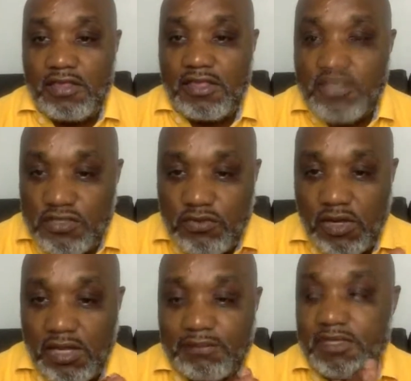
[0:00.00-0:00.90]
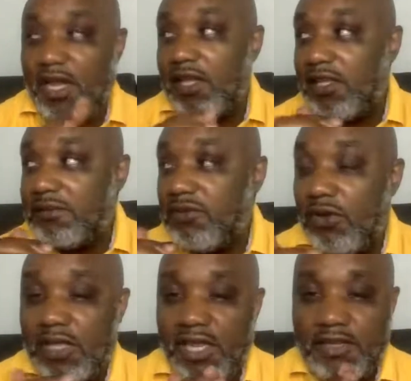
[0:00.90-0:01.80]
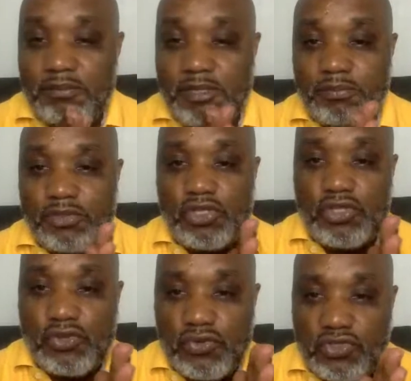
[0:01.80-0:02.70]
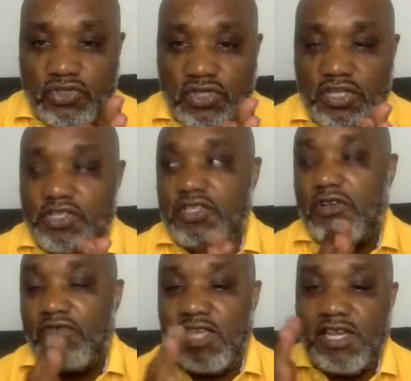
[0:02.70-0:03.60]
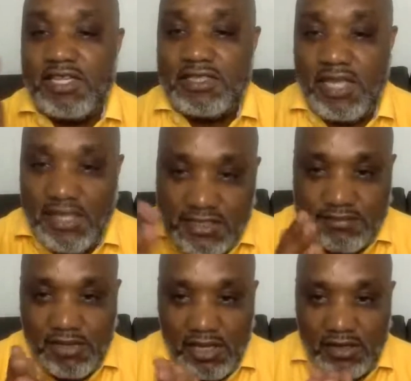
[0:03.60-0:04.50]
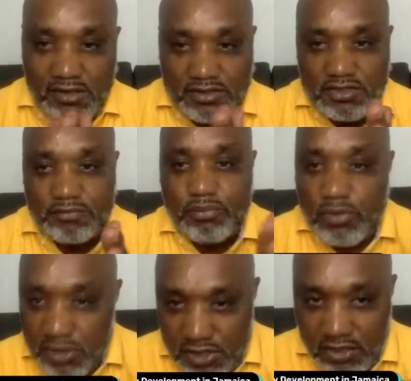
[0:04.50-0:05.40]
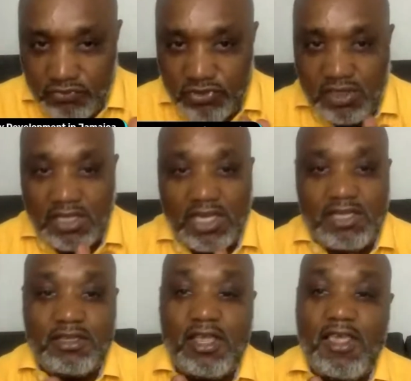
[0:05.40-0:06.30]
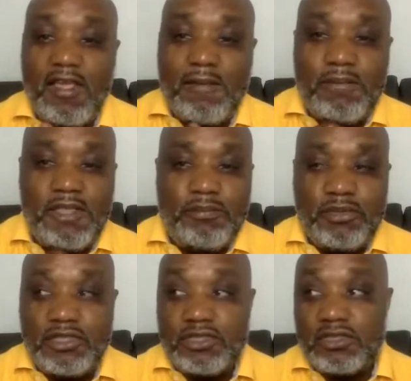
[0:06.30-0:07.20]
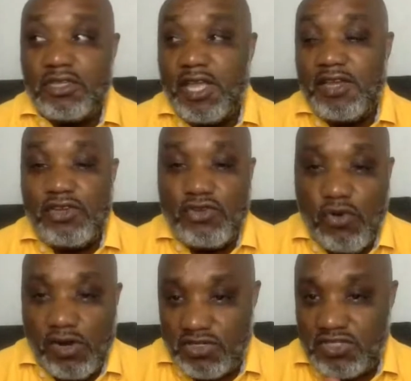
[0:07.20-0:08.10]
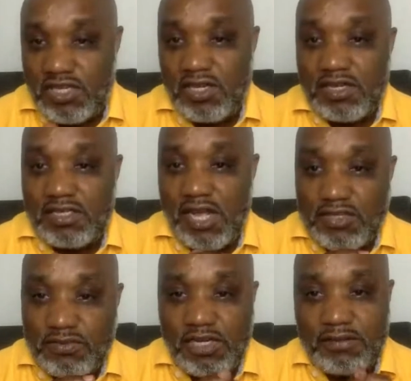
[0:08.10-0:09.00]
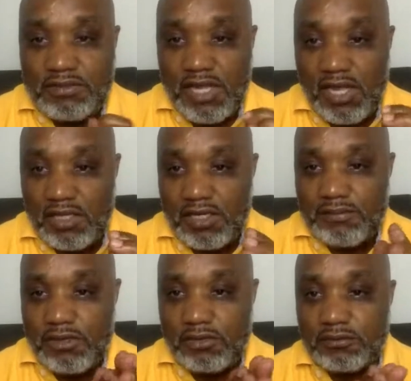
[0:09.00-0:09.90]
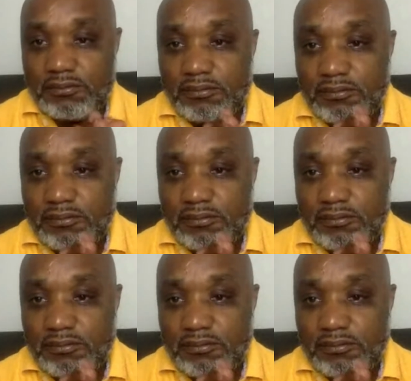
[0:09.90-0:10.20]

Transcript: this is what I'm talking about getting people used to this stuff, getting tastemakers to put it out there, getting people to endorse it. That's what I'm talking about.